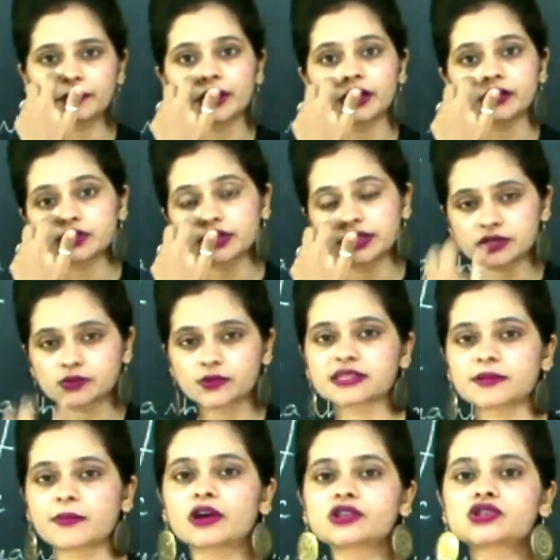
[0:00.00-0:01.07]
So, this was
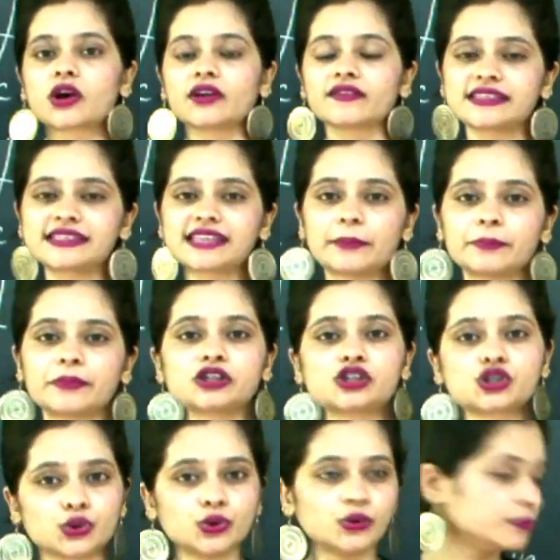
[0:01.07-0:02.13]
about solved example
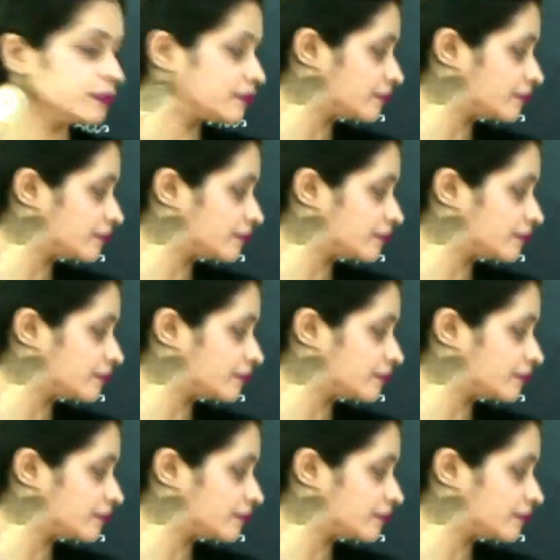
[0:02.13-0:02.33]
2,